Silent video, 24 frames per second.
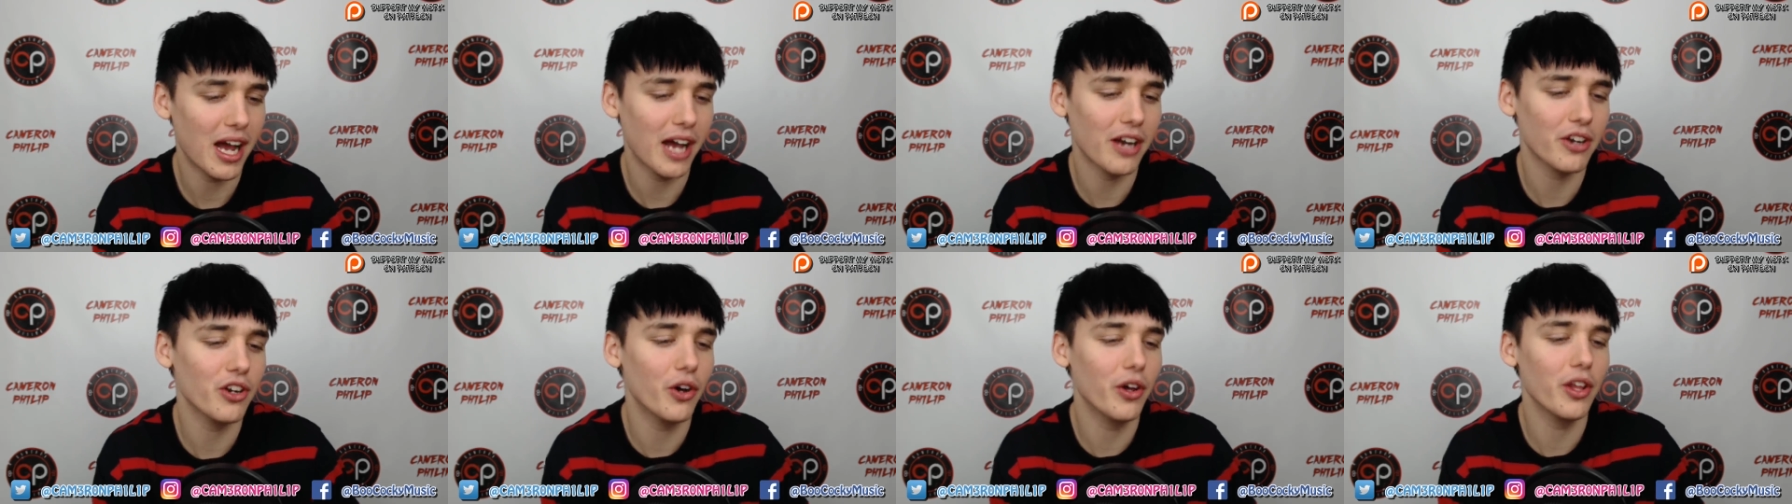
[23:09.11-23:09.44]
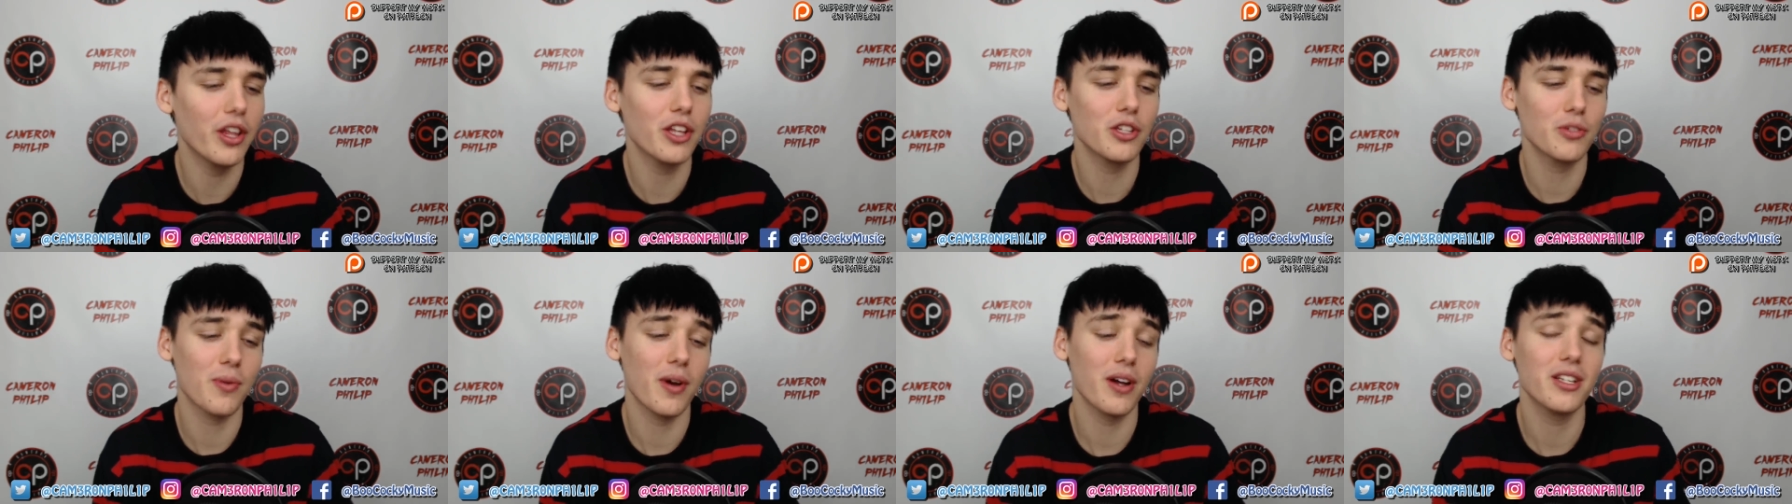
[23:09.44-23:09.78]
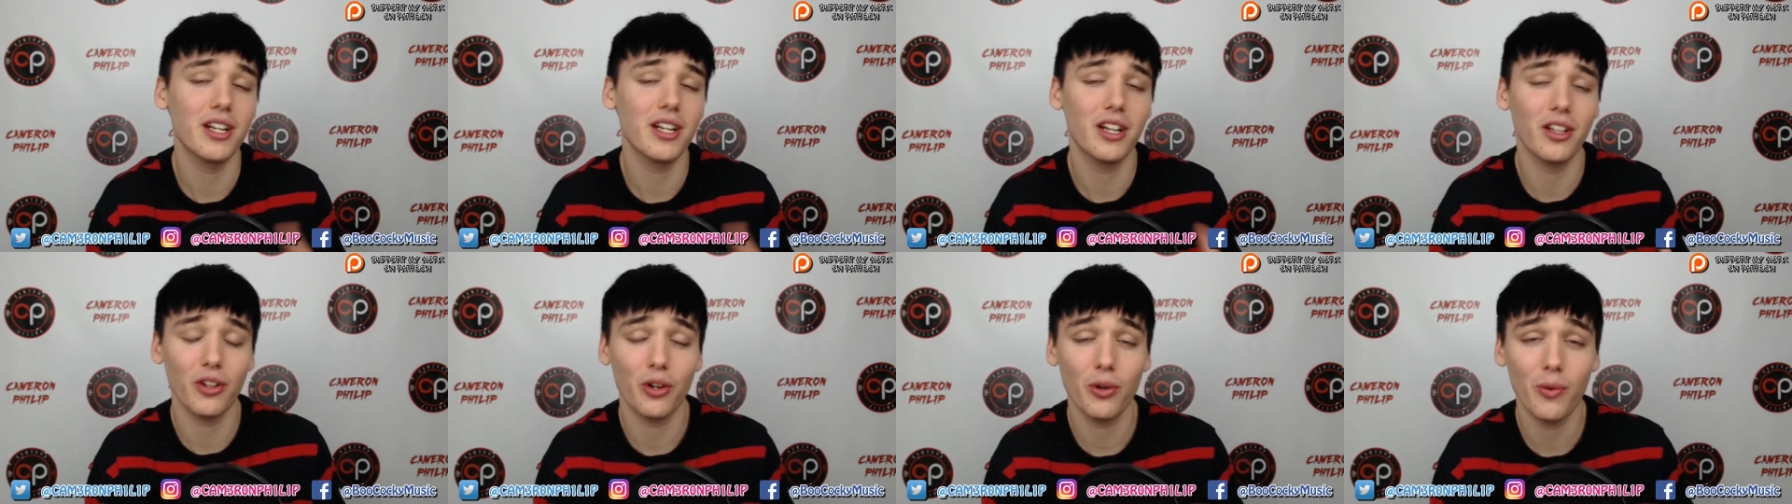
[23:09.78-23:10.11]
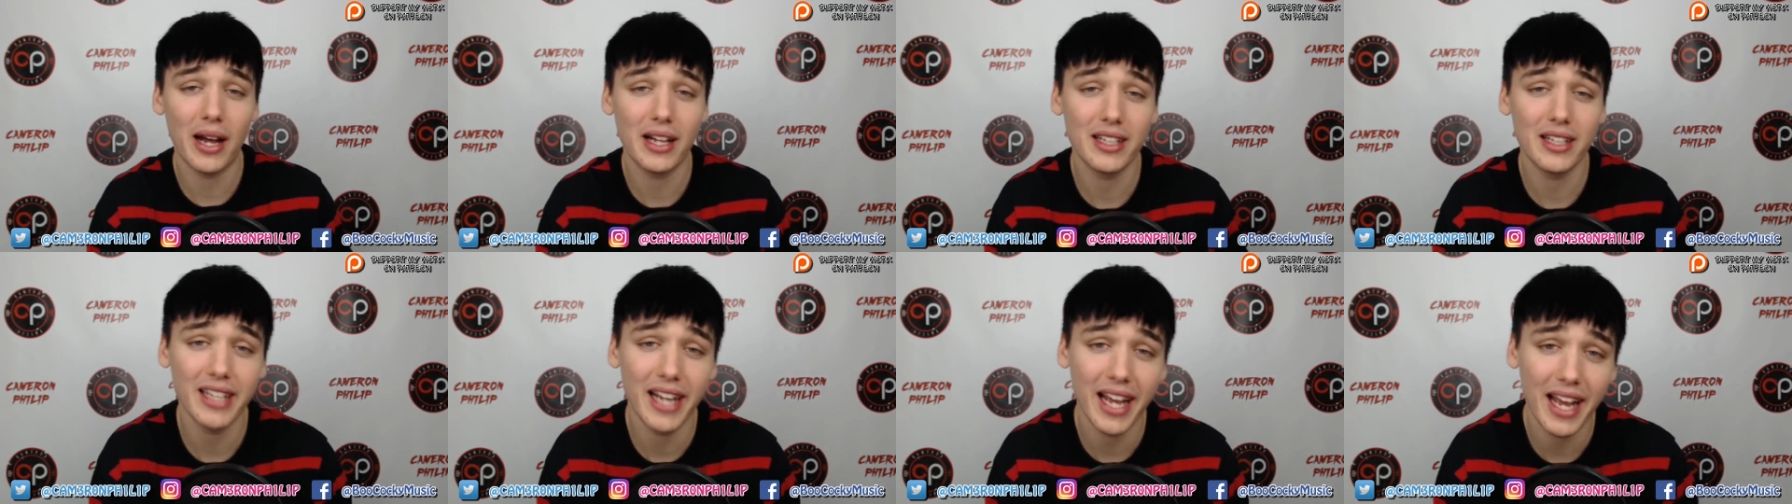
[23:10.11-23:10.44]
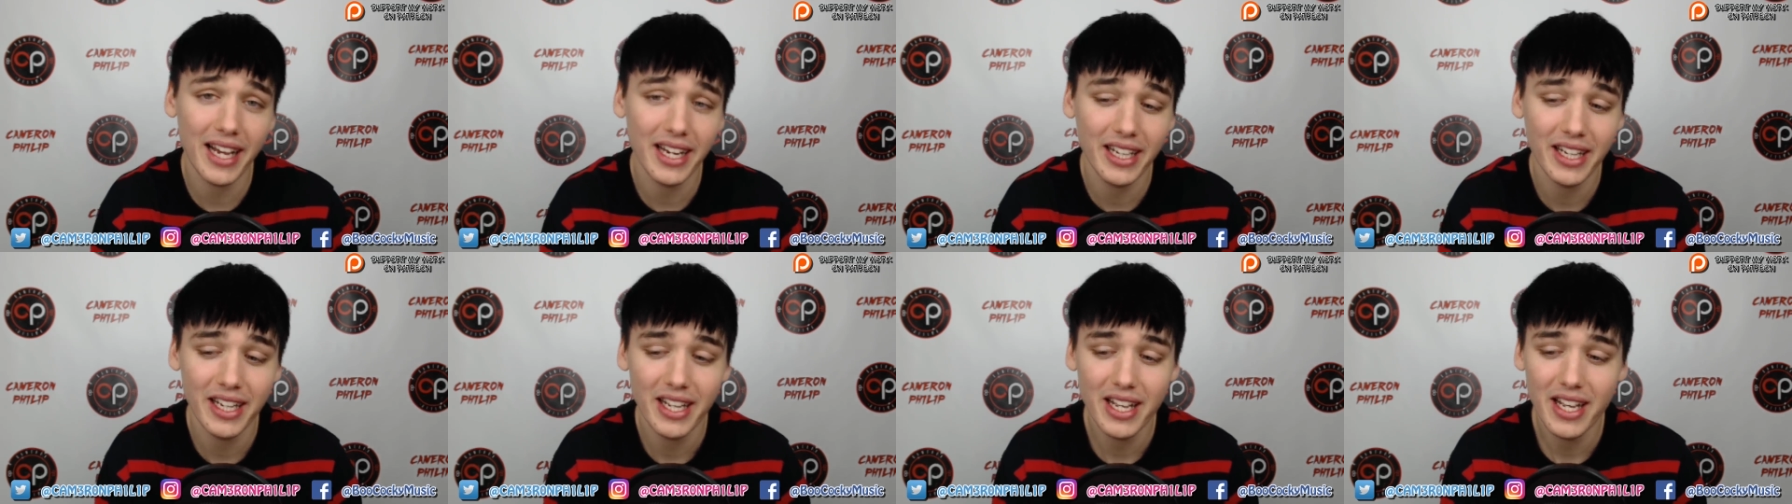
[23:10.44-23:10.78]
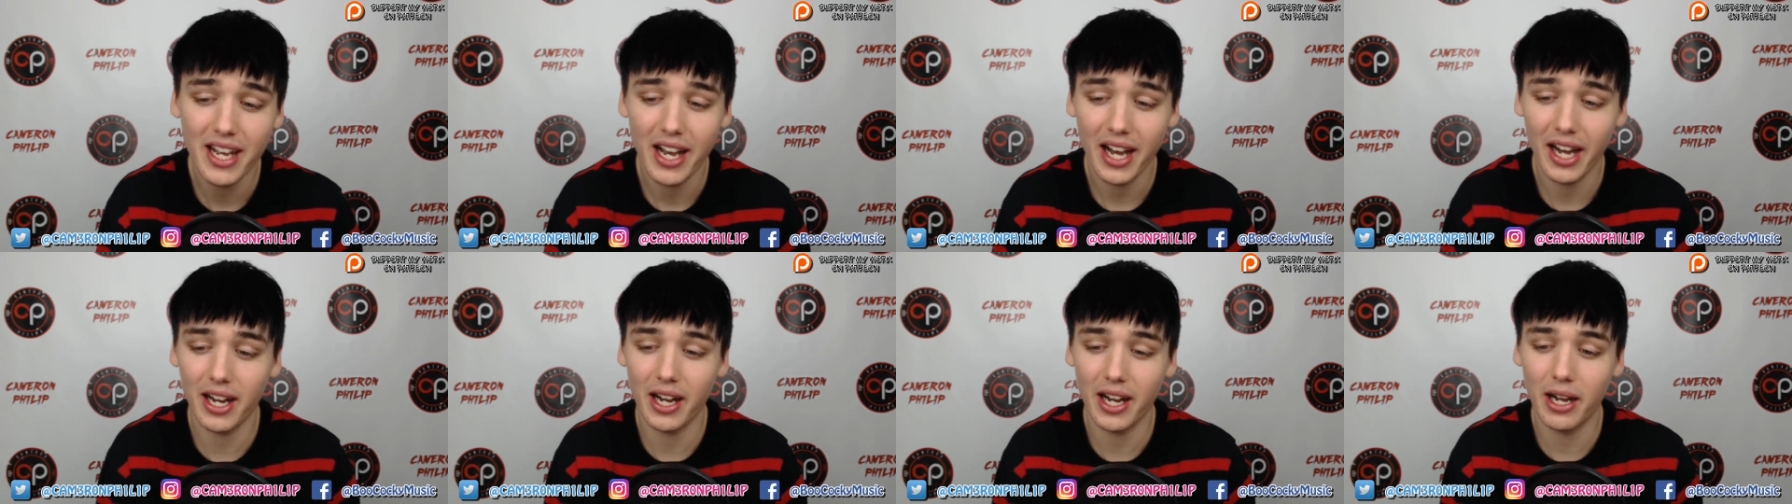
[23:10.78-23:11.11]
I don't know. This will probably take a little while to edit,
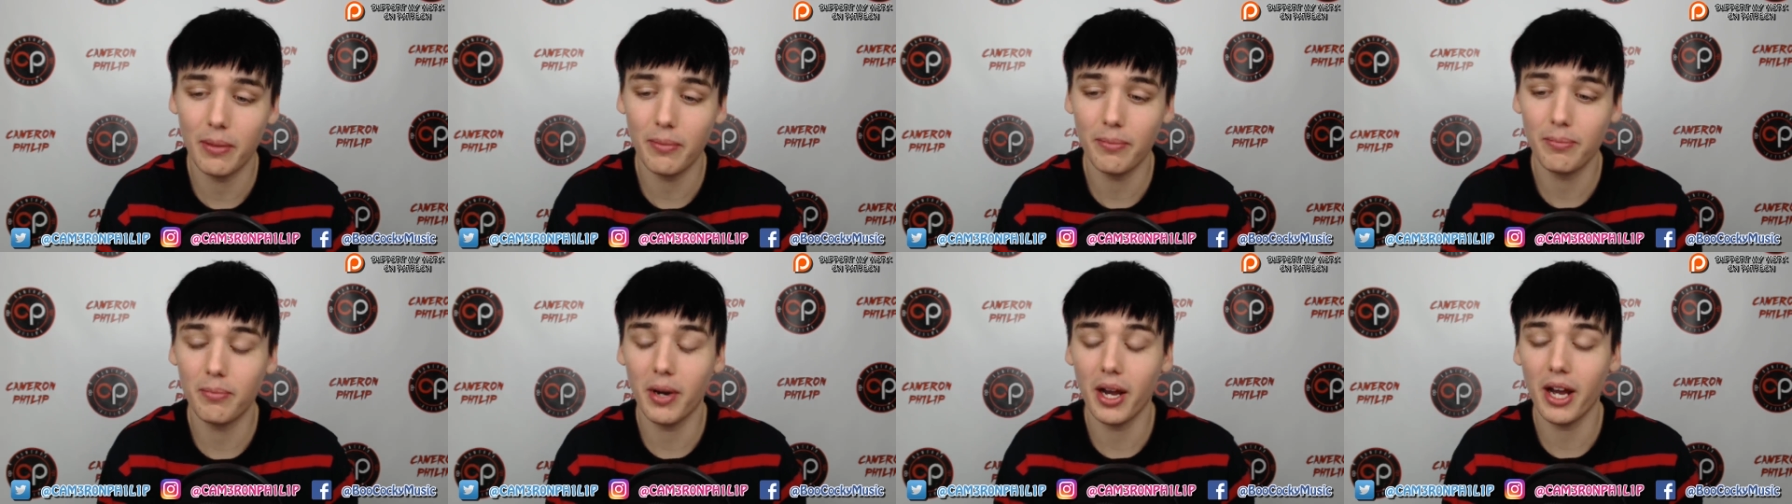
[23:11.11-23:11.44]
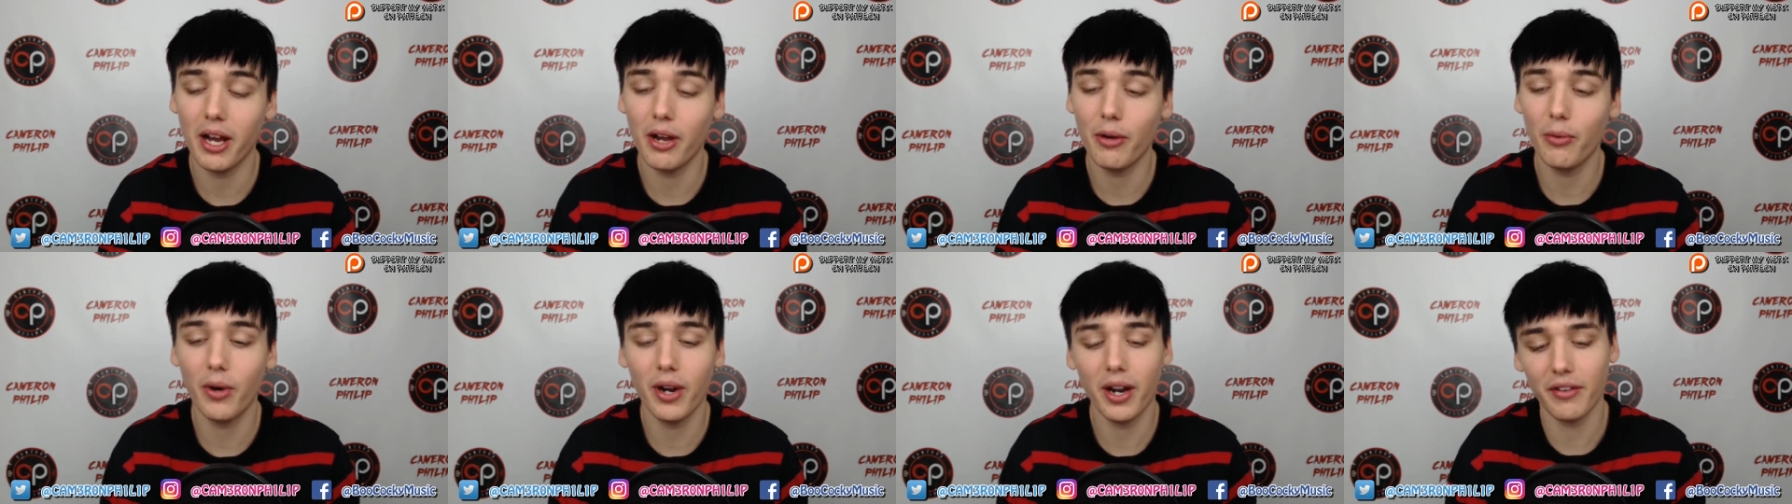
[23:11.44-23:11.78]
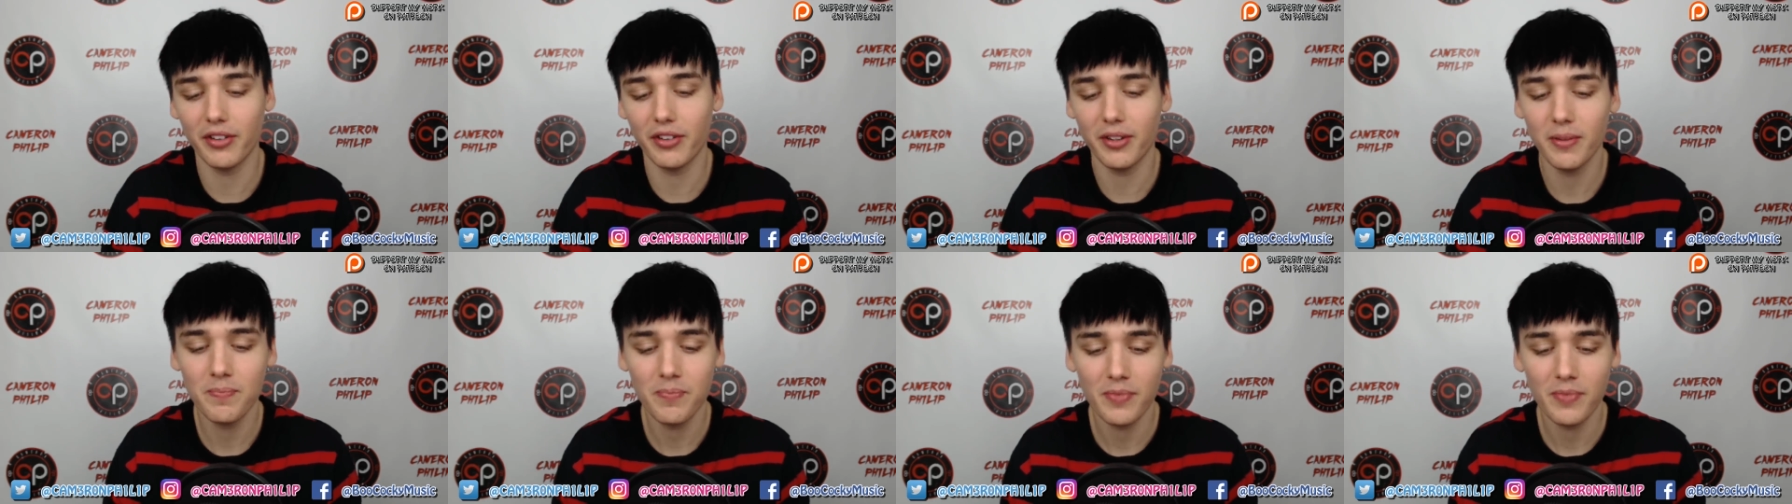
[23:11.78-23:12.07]
um, but whatever.